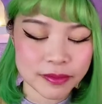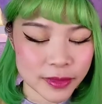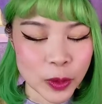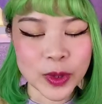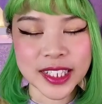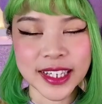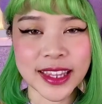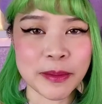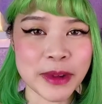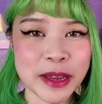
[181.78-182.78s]
once again,
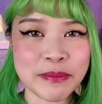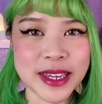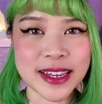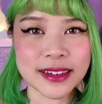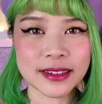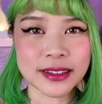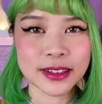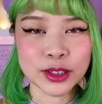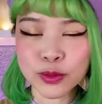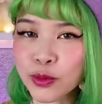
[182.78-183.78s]
that might mean
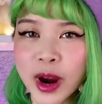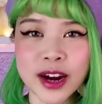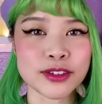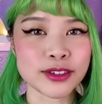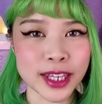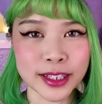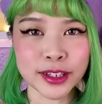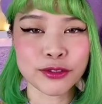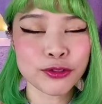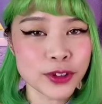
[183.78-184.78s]
where do they
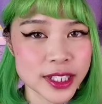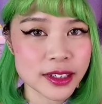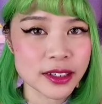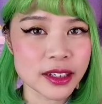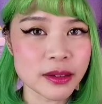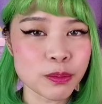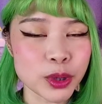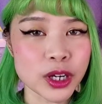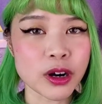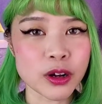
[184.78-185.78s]
live physically, but
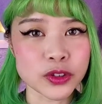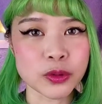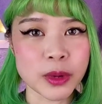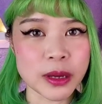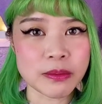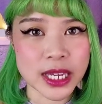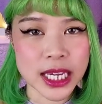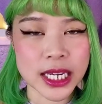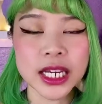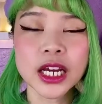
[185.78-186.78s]
it also might
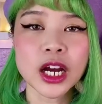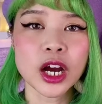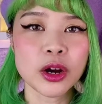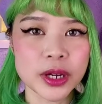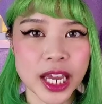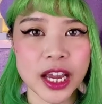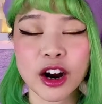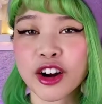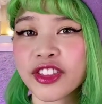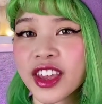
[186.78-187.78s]
mean, okay,
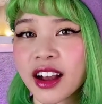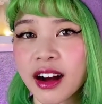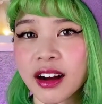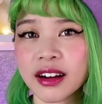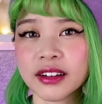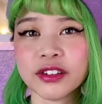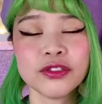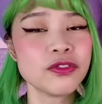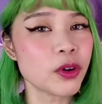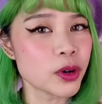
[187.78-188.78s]
are they on
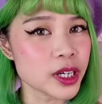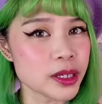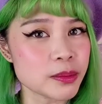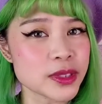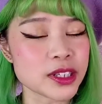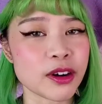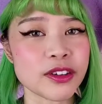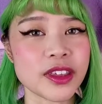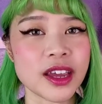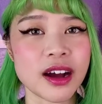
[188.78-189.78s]
forums? Are
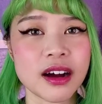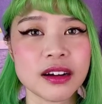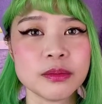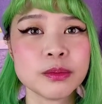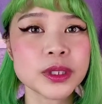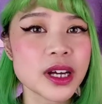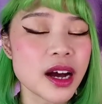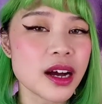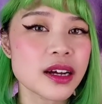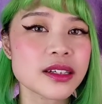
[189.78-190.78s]
they on
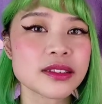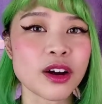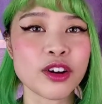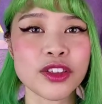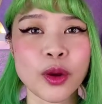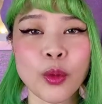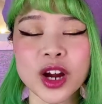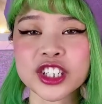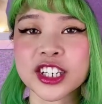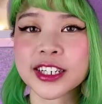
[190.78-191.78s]
blogs? Are they
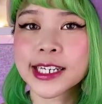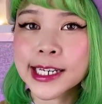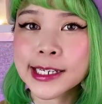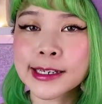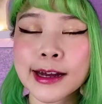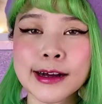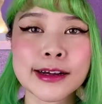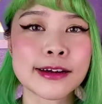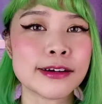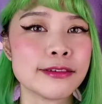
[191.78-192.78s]
watching
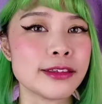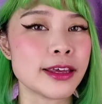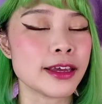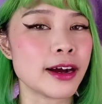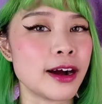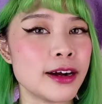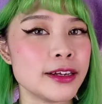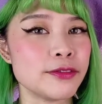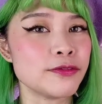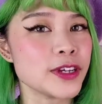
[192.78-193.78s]
TikTok? Are they
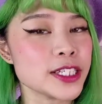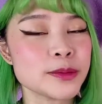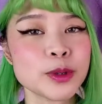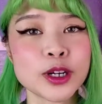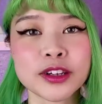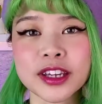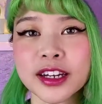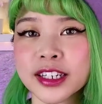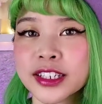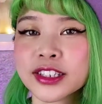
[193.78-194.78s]
on Facebook? Are they
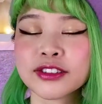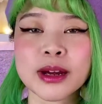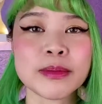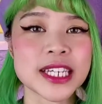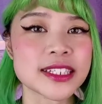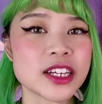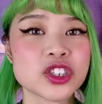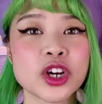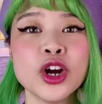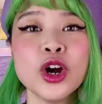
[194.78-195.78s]
on Instagram,
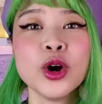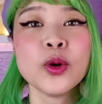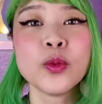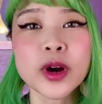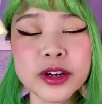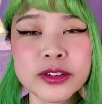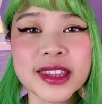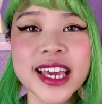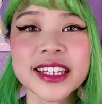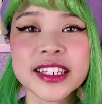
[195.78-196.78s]
etc.? Where do
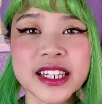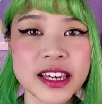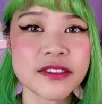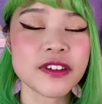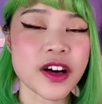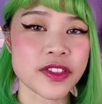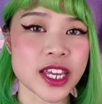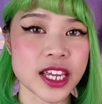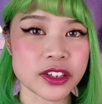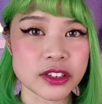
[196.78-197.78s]
they live on the
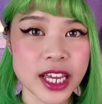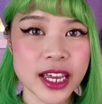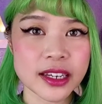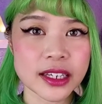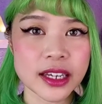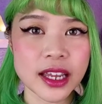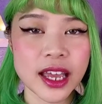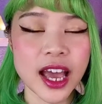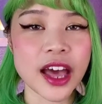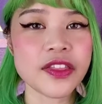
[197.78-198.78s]
internet?
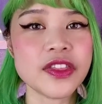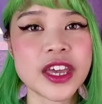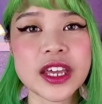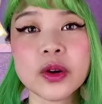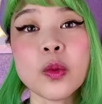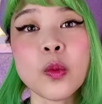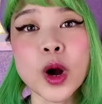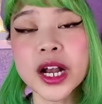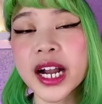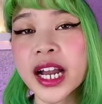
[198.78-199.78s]
And then
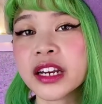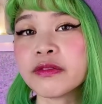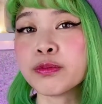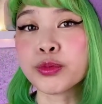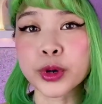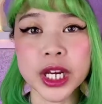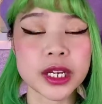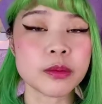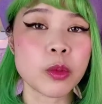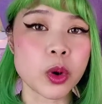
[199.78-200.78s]
what kind of brick
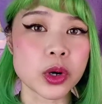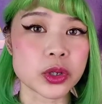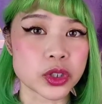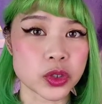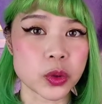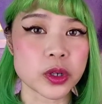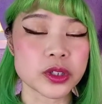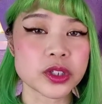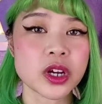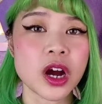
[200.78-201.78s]
and mortar
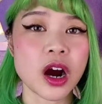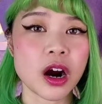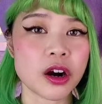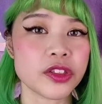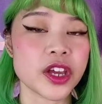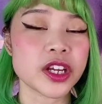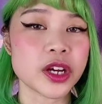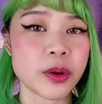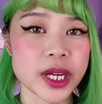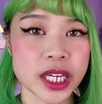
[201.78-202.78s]
stores are they
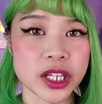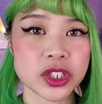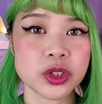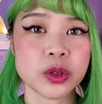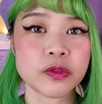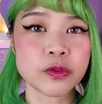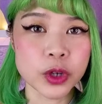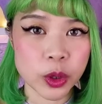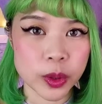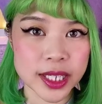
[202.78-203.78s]
going into and
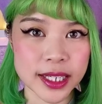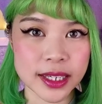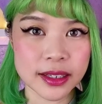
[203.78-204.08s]
frequenting?